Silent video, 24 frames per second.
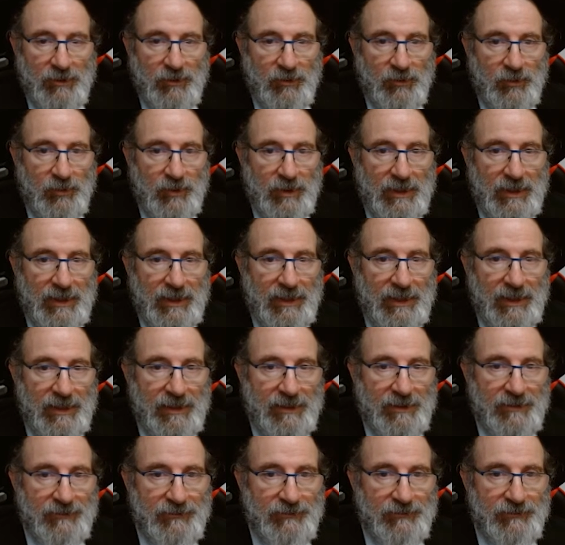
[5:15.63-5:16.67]
We'll
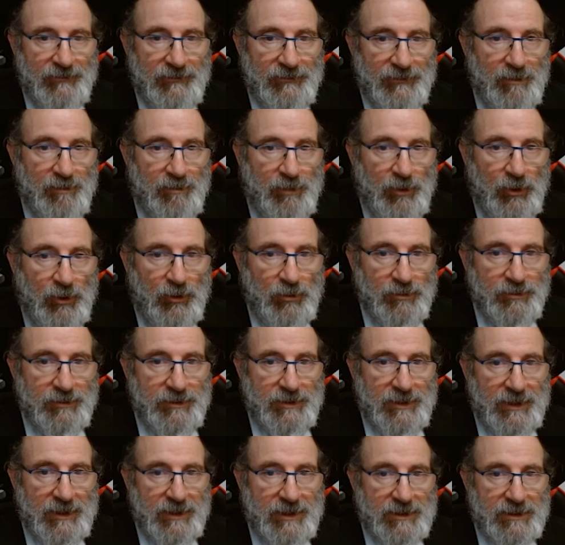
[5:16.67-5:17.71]
have pawn
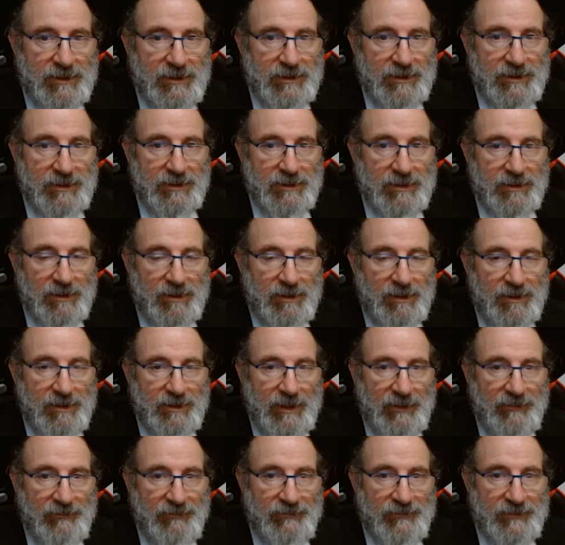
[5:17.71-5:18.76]
takes on
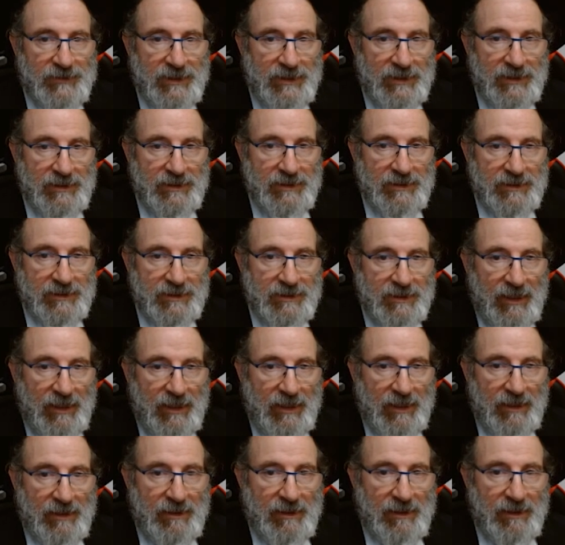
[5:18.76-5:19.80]
f6,
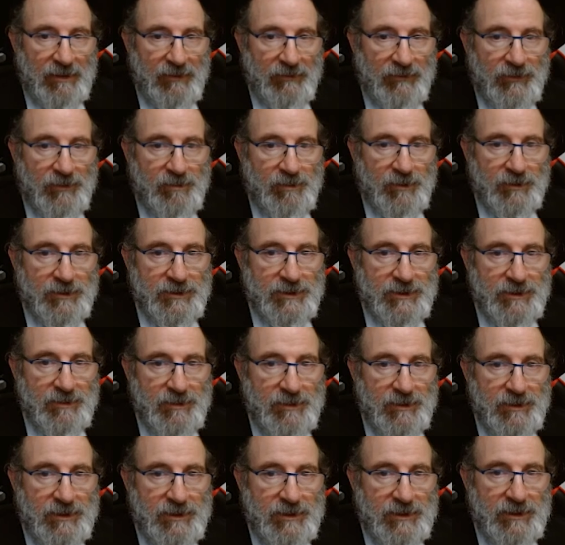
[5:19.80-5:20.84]
and now the
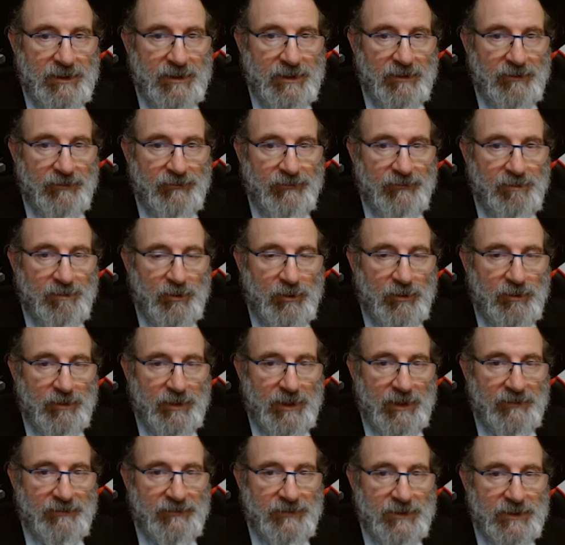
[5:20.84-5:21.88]
possibility of pawn
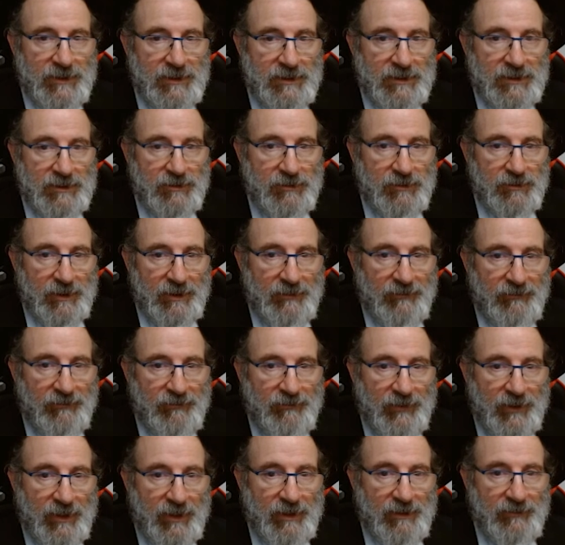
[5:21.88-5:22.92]
f6 to
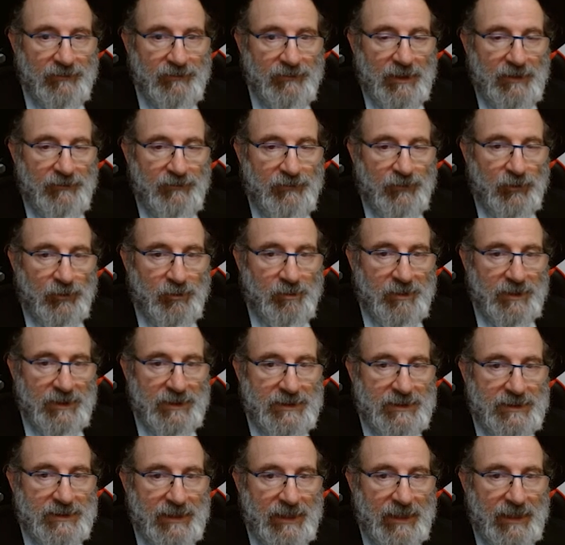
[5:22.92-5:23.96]
f5
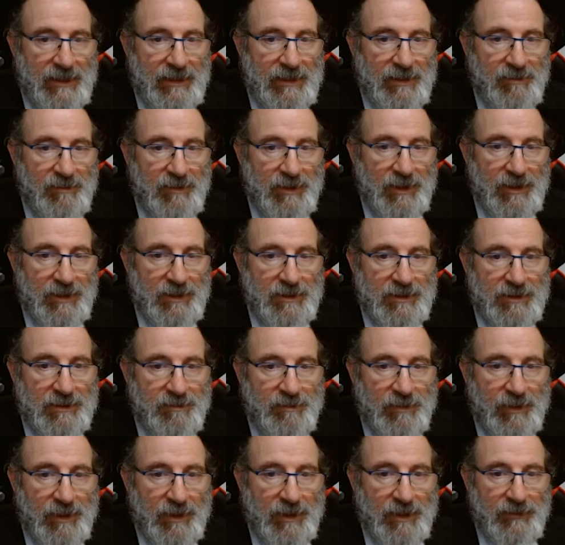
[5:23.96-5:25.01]
forbids any mate
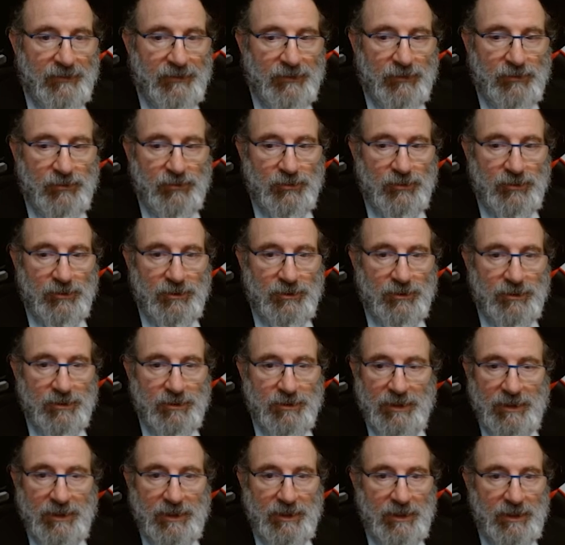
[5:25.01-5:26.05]
by the rook
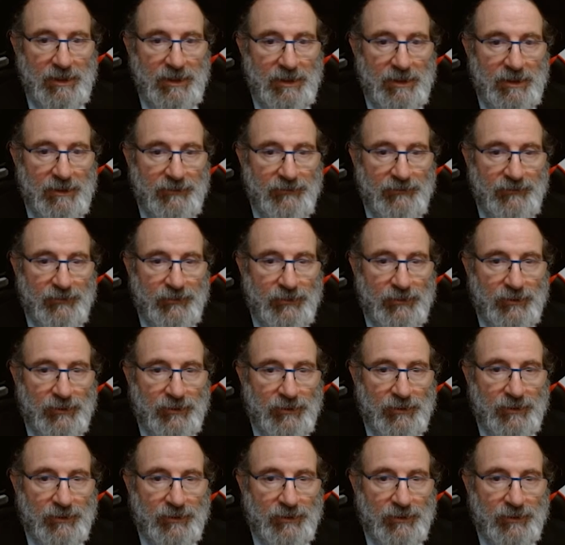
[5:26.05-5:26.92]
e4.